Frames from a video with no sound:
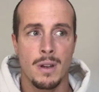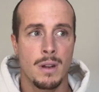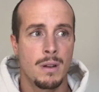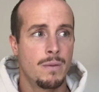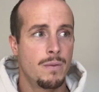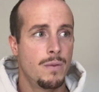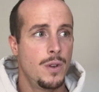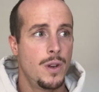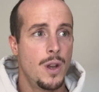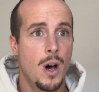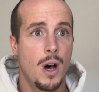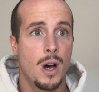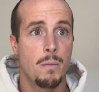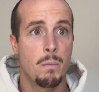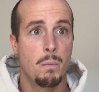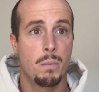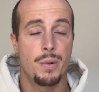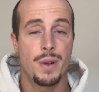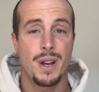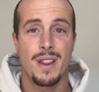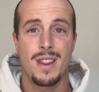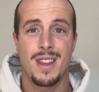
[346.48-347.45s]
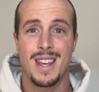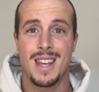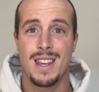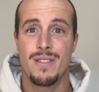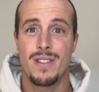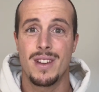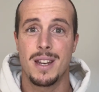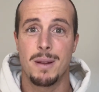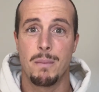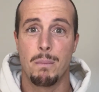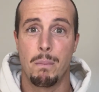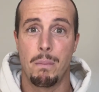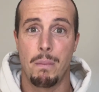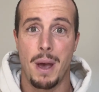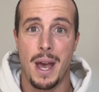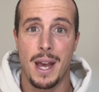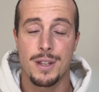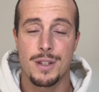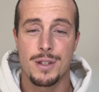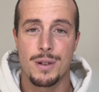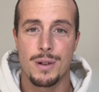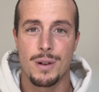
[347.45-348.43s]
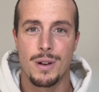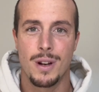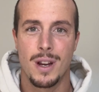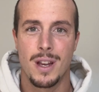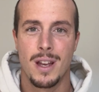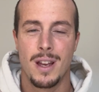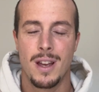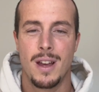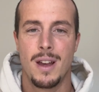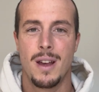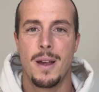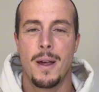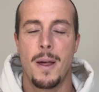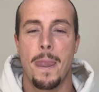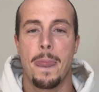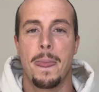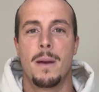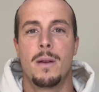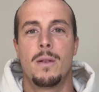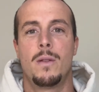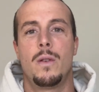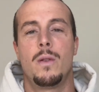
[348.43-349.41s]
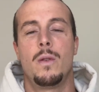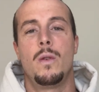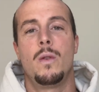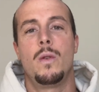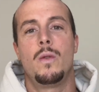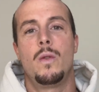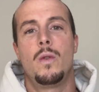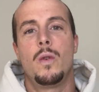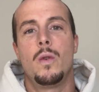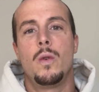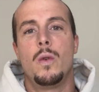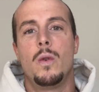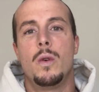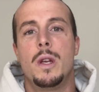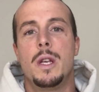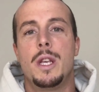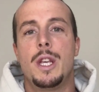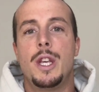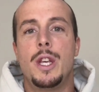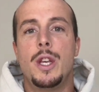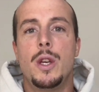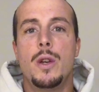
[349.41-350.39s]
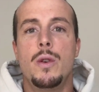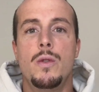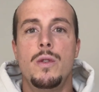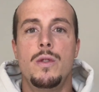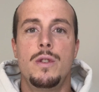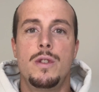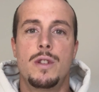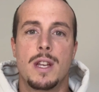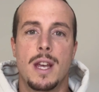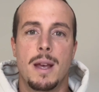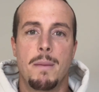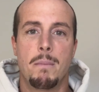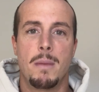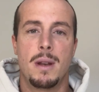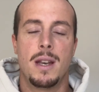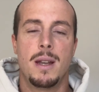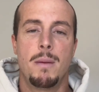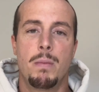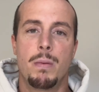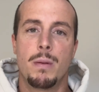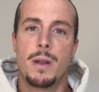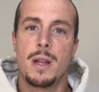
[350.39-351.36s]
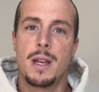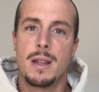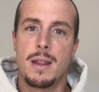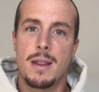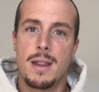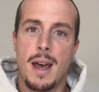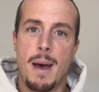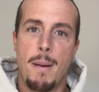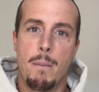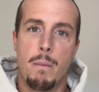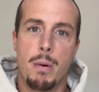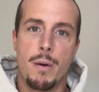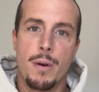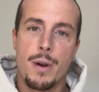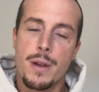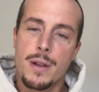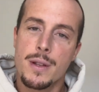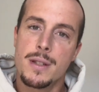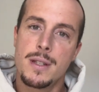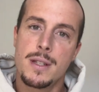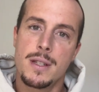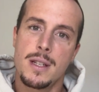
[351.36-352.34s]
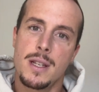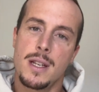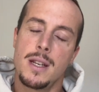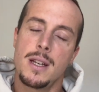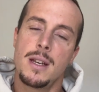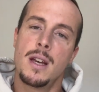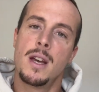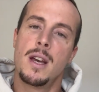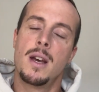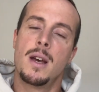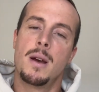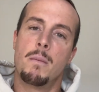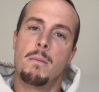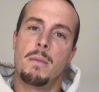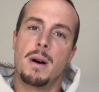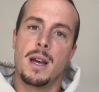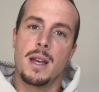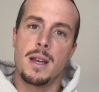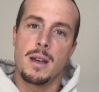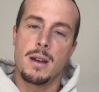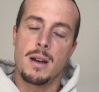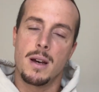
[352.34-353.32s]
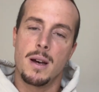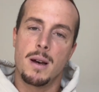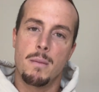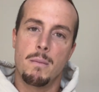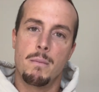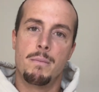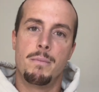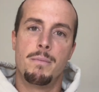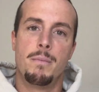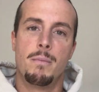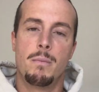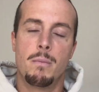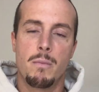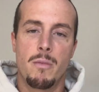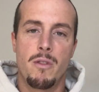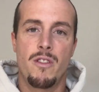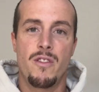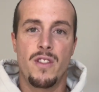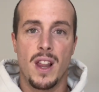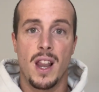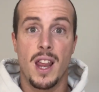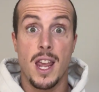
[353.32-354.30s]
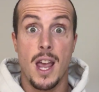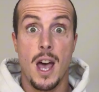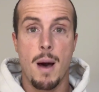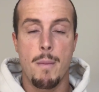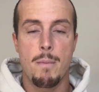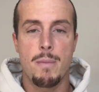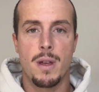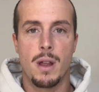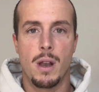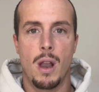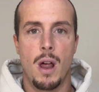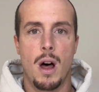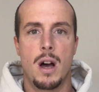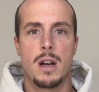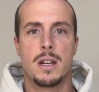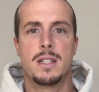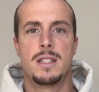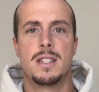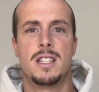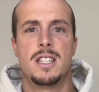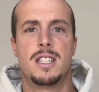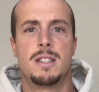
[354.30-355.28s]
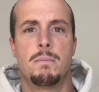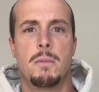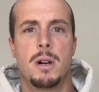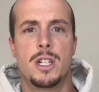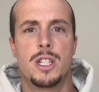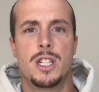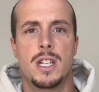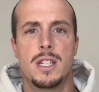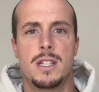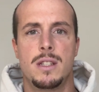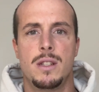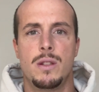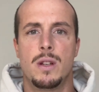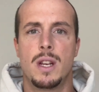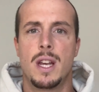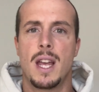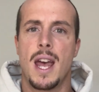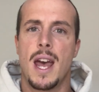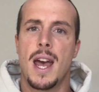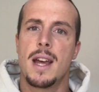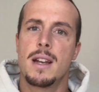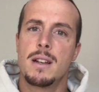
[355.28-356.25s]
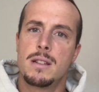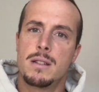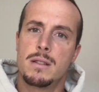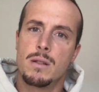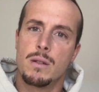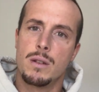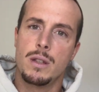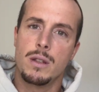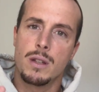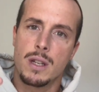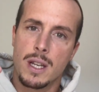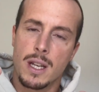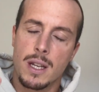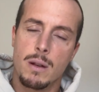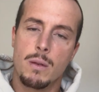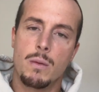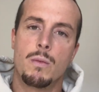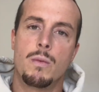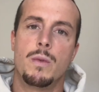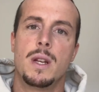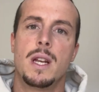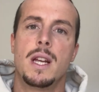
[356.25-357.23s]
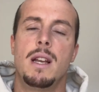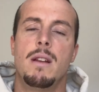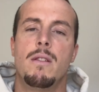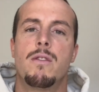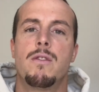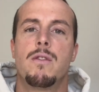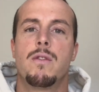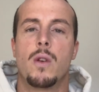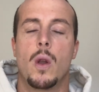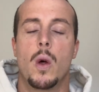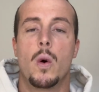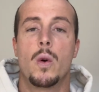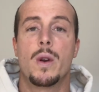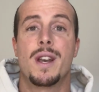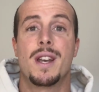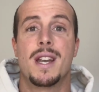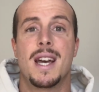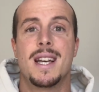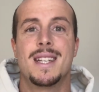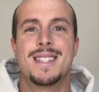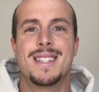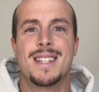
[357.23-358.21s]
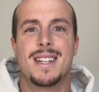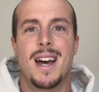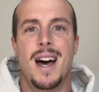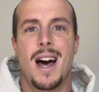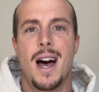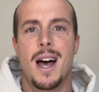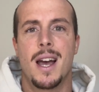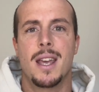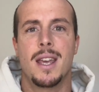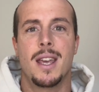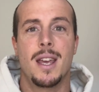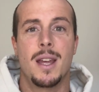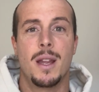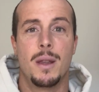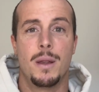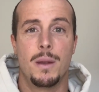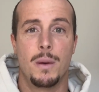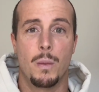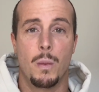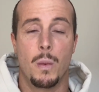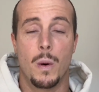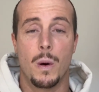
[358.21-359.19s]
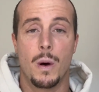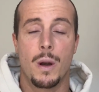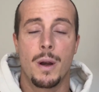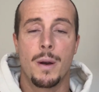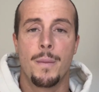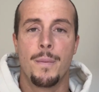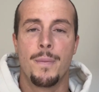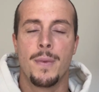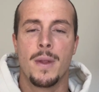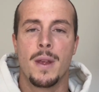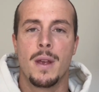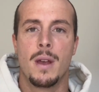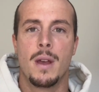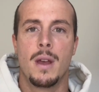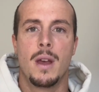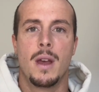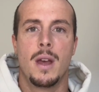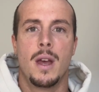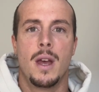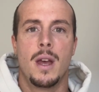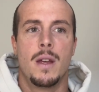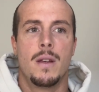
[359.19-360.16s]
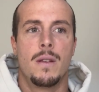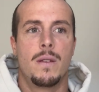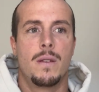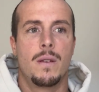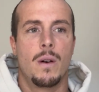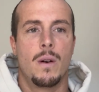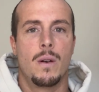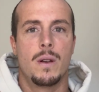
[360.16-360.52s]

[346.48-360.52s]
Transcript: not breathing even in backstroke to use and manipulate that buoyancy by filling up the lungs as much as you can, so you can really float nice and high in the water. So